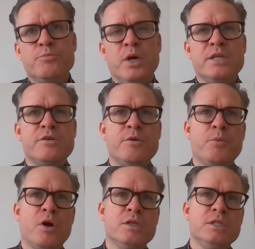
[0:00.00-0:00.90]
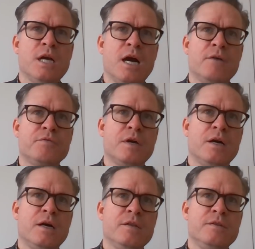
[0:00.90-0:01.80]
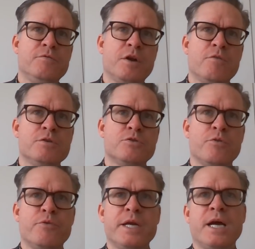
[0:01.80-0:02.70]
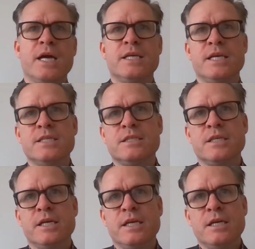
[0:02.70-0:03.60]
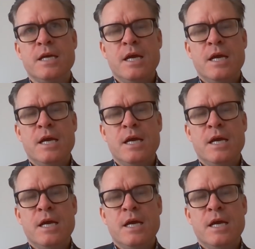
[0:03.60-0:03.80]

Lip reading: monetary policy after the Federal Reserve rate hike yesterday.